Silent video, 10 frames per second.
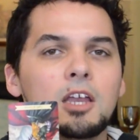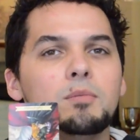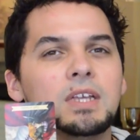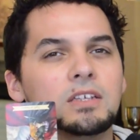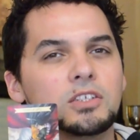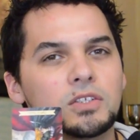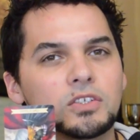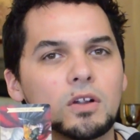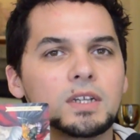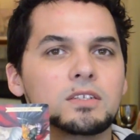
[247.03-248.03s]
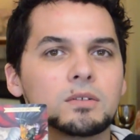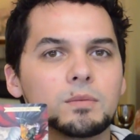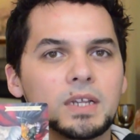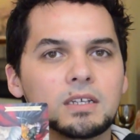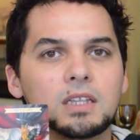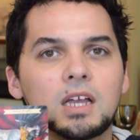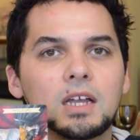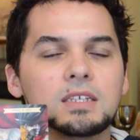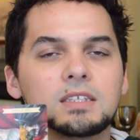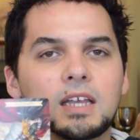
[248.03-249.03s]
because you're starting to
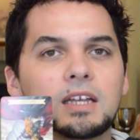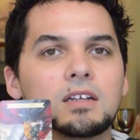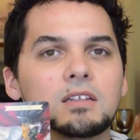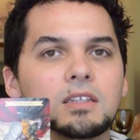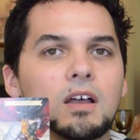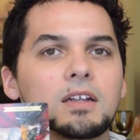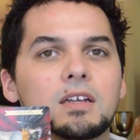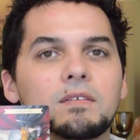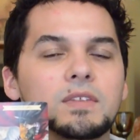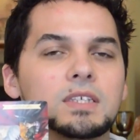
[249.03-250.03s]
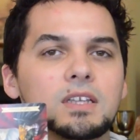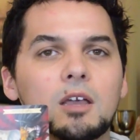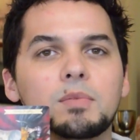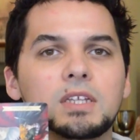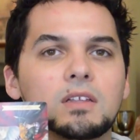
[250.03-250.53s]
realize that a lot of this company,